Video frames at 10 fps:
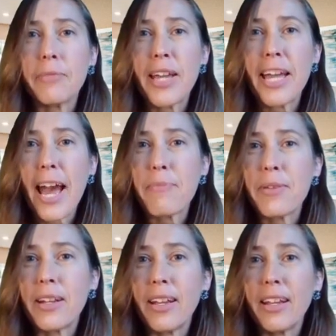Be happy
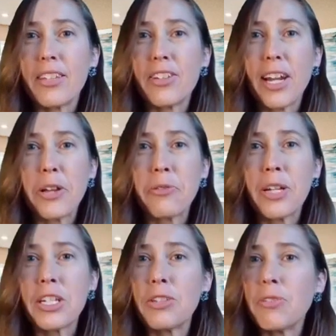to answer any
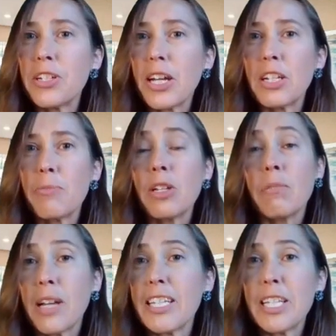questions. Reach out to me. You can
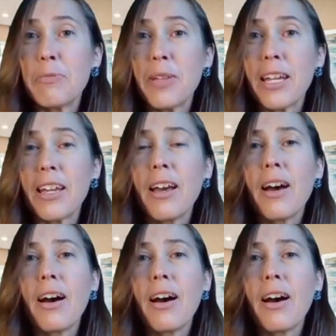message me.